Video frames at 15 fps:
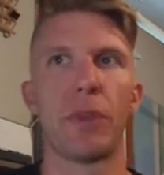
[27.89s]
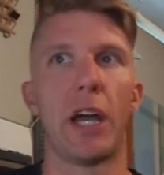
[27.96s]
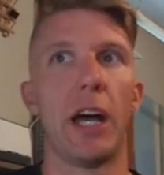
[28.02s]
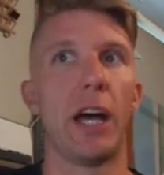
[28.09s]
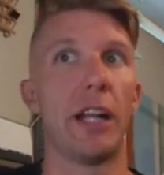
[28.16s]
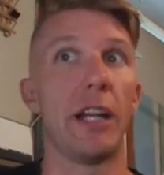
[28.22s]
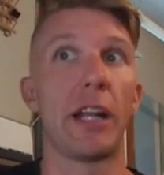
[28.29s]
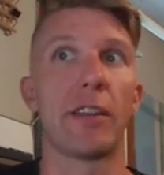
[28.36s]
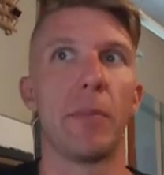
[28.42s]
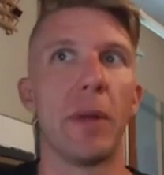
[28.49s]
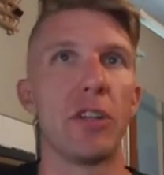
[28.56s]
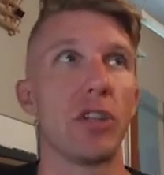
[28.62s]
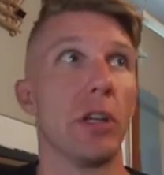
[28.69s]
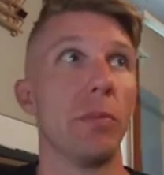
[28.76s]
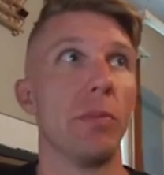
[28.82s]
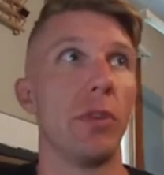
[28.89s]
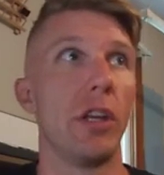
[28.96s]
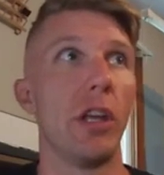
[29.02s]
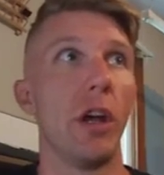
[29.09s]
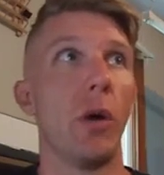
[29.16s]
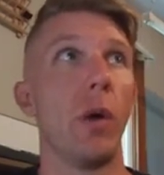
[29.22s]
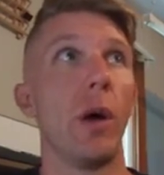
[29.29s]
Not to mention
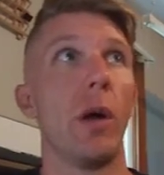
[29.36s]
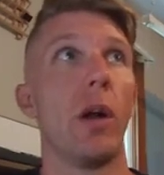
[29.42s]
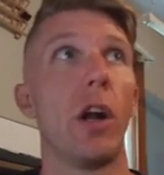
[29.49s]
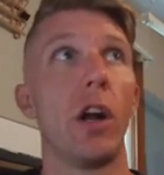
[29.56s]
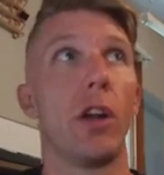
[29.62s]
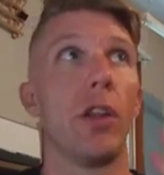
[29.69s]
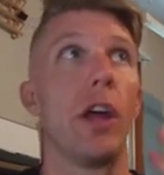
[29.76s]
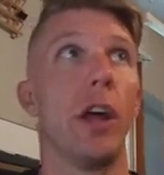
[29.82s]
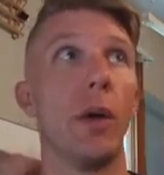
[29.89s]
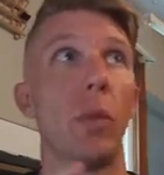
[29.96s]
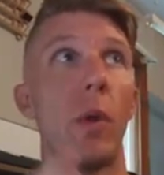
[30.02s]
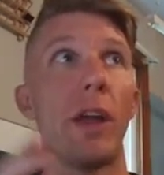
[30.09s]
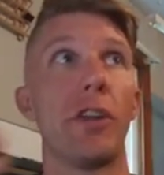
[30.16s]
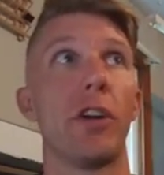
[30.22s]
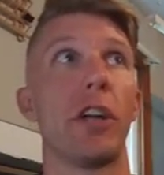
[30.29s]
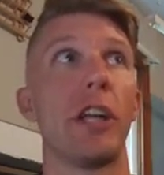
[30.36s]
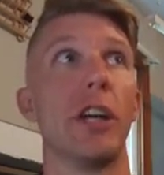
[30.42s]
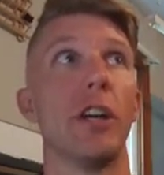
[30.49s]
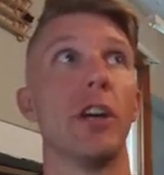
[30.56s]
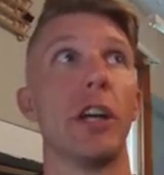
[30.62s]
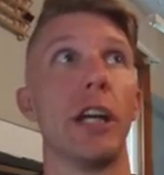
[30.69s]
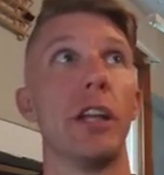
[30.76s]
the weather
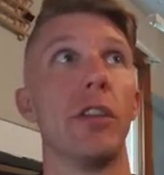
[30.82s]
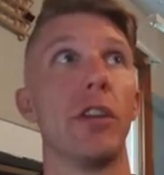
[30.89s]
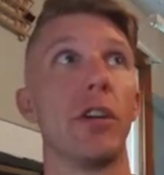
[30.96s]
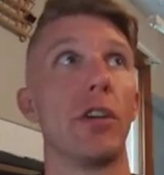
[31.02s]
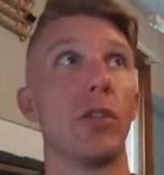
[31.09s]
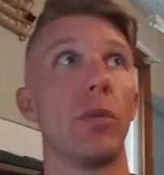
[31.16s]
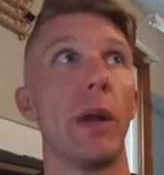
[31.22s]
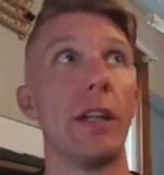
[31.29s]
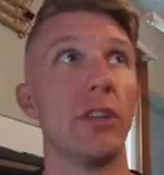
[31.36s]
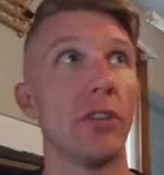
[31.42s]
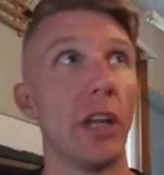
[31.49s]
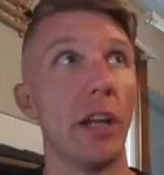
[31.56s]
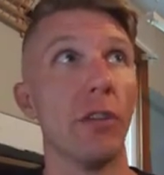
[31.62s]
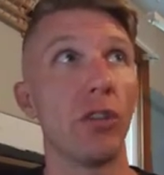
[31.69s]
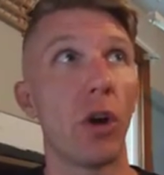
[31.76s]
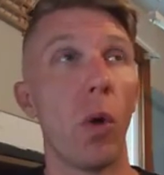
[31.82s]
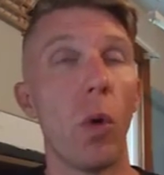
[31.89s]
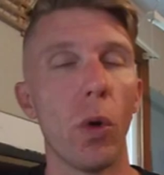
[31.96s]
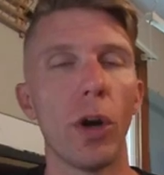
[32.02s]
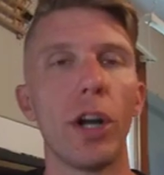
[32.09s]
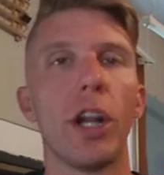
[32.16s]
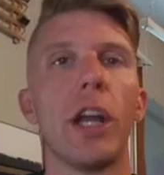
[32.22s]
here in the great state of
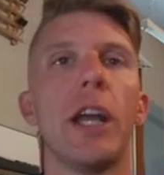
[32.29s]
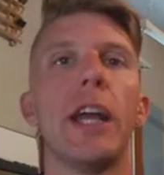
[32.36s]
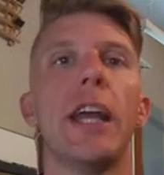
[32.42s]
corn